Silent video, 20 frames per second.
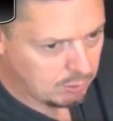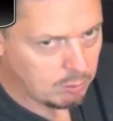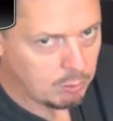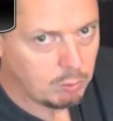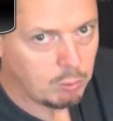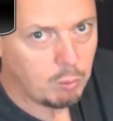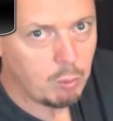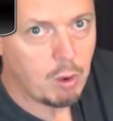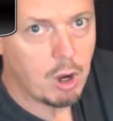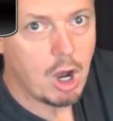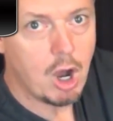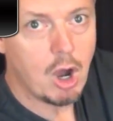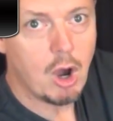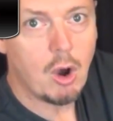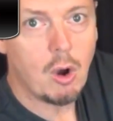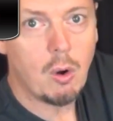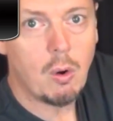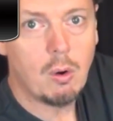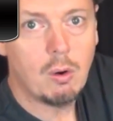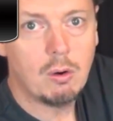
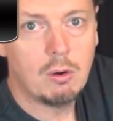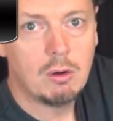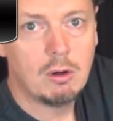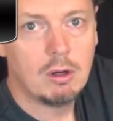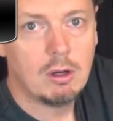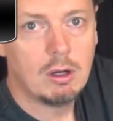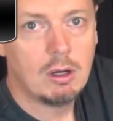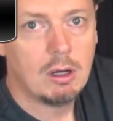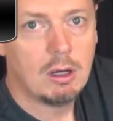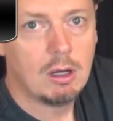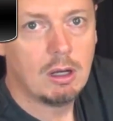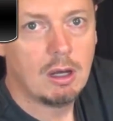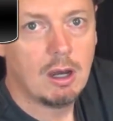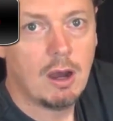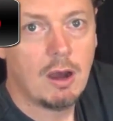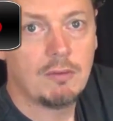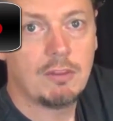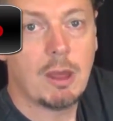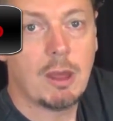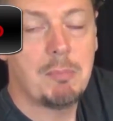Whoa.
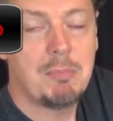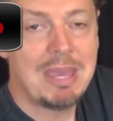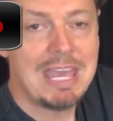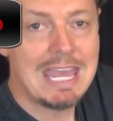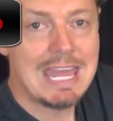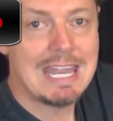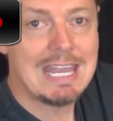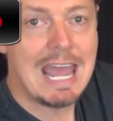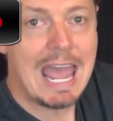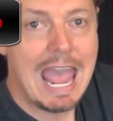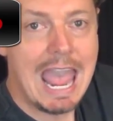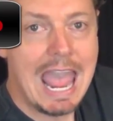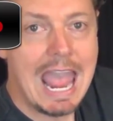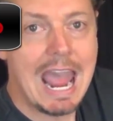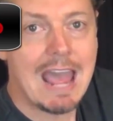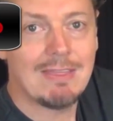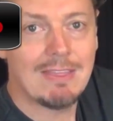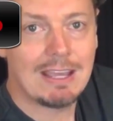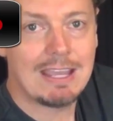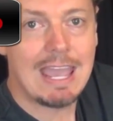The pin
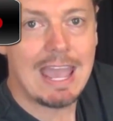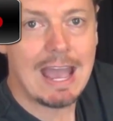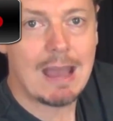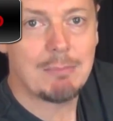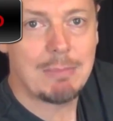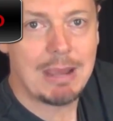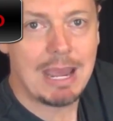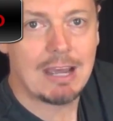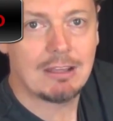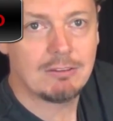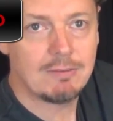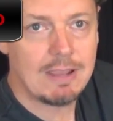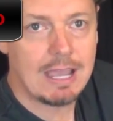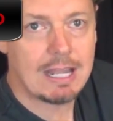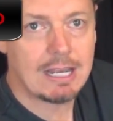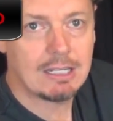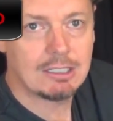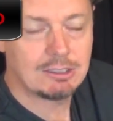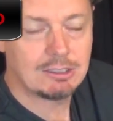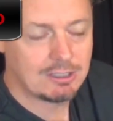and the cap has
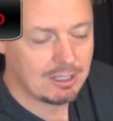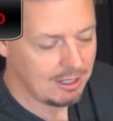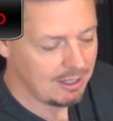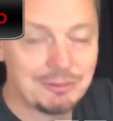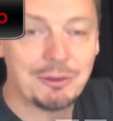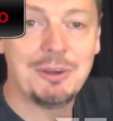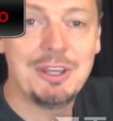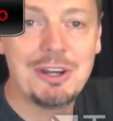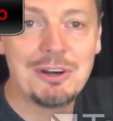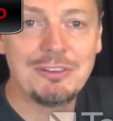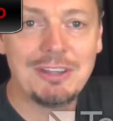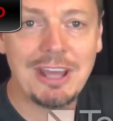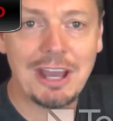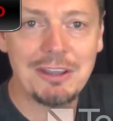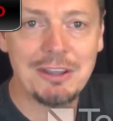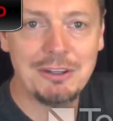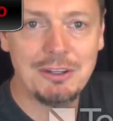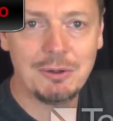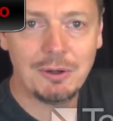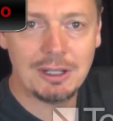vanished. So here's how
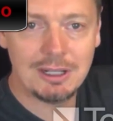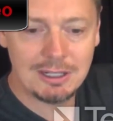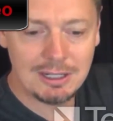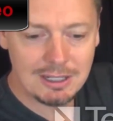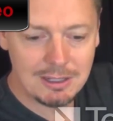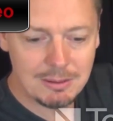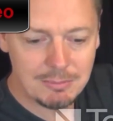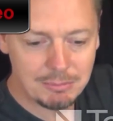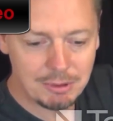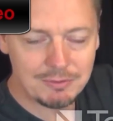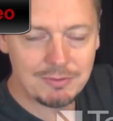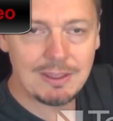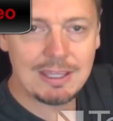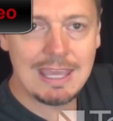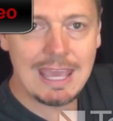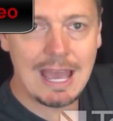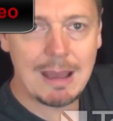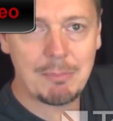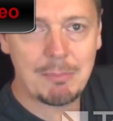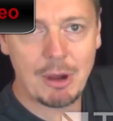you do it. Put the
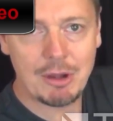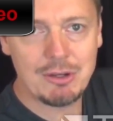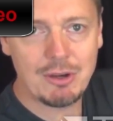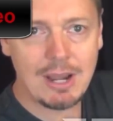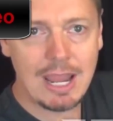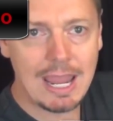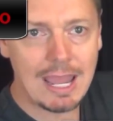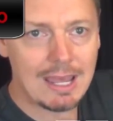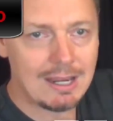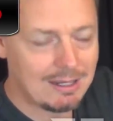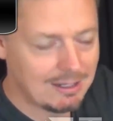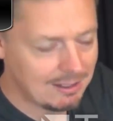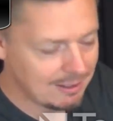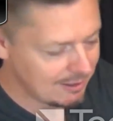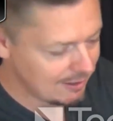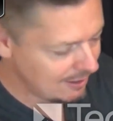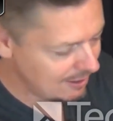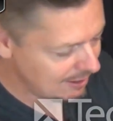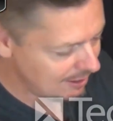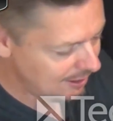cap on your hand,
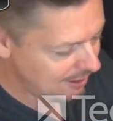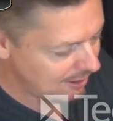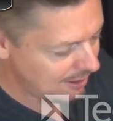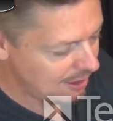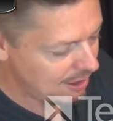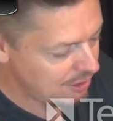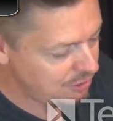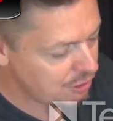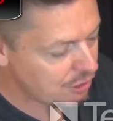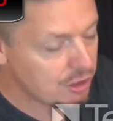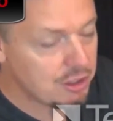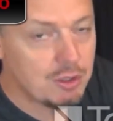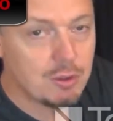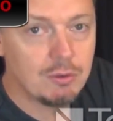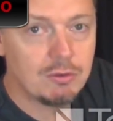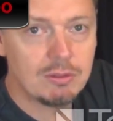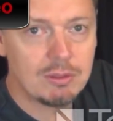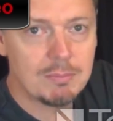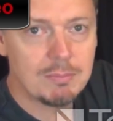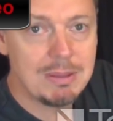and you're gonna
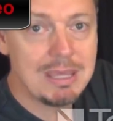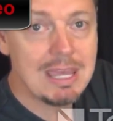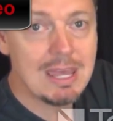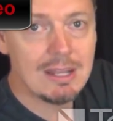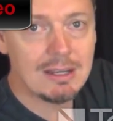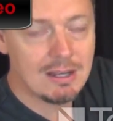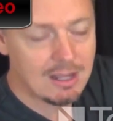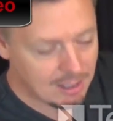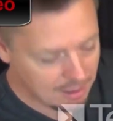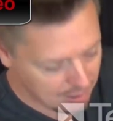use the pin